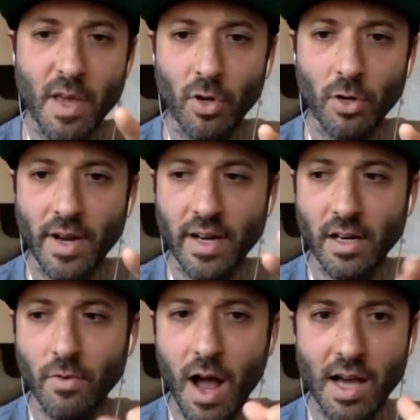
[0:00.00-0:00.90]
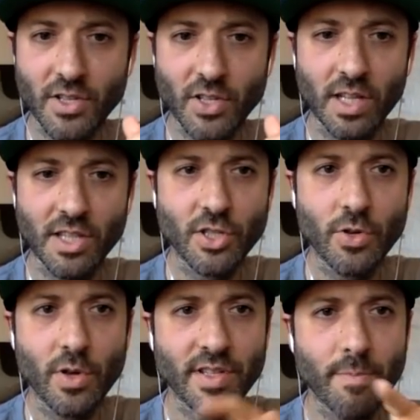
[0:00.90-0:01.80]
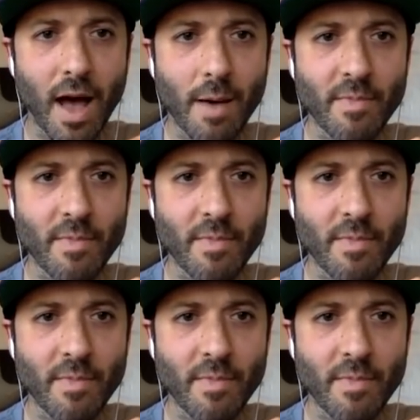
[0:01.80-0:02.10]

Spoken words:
are ready to rock. So let's do this. And Bobby,